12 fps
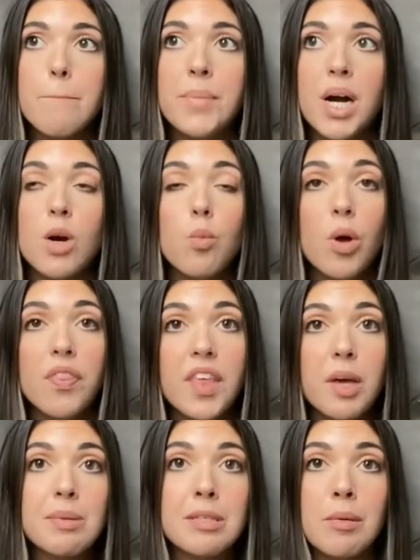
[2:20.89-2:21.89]
but one
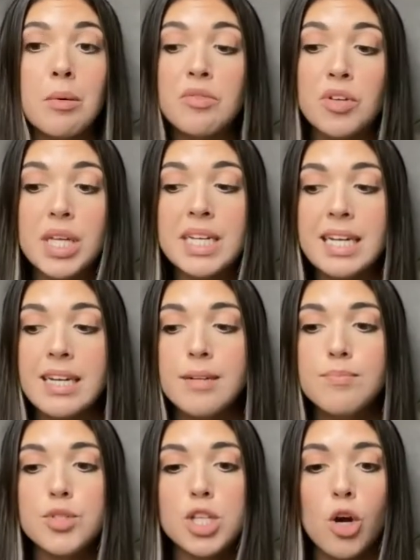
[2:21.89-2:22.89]
thing was something we really
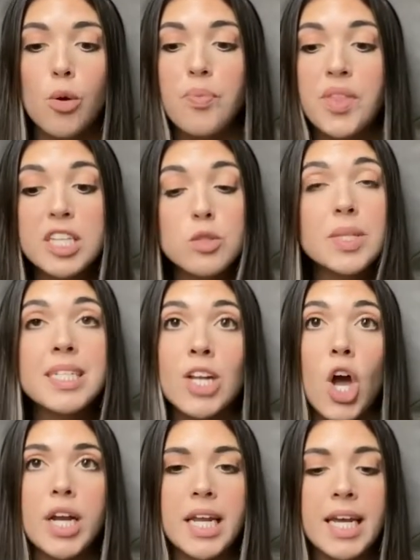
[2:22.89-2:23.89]
needed. So things we did
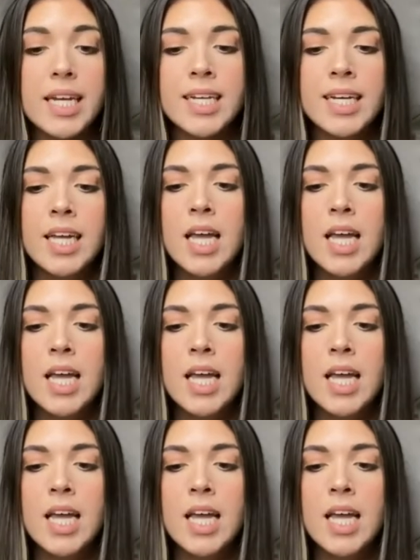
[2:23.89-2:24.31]
not need.